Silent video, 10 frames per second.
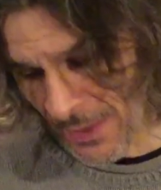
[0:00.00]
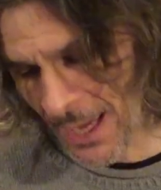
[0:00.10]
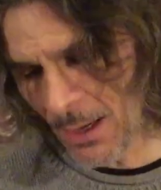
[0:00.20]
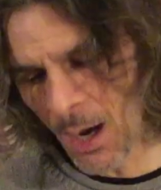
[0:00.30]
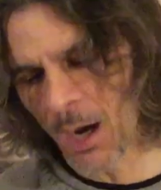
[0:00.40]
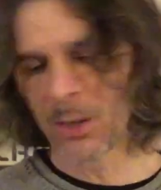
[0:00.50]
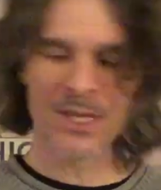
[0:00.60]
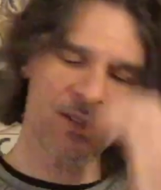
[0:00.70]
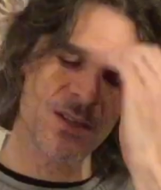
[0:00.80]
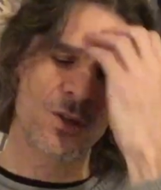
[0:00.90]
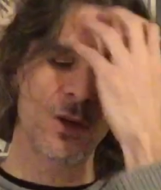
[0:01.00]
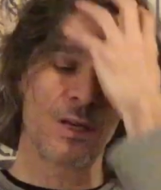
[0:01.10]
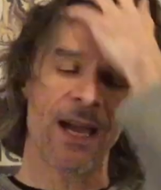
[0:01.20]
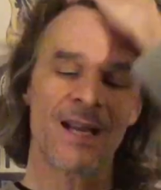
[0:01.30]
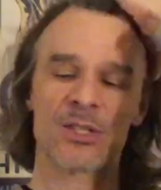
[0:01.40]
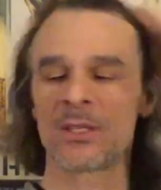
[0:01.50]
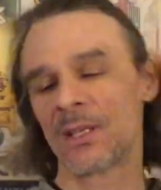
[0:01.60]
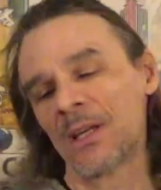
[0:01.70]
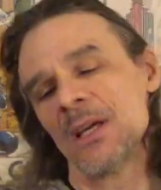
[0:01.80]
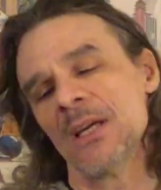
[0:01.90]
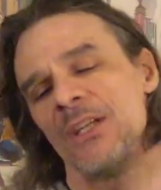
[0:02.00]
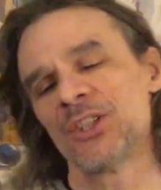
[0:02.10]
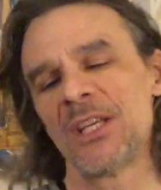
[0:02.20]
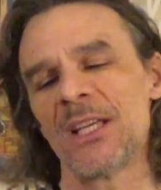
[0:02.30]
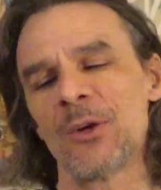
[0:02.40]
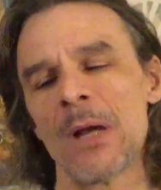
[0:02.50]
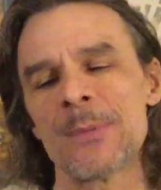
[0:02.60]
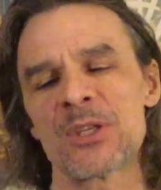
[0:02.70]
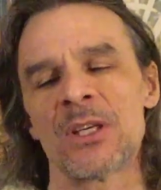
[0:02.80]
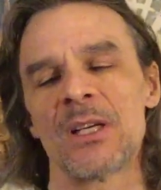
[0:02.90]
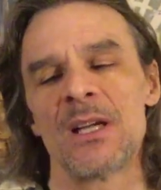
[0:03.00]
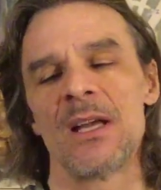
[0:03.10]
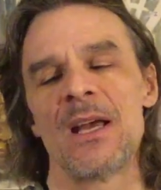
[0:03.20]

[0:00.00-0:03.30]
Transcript: then, oh, this is good actually. She interrupts her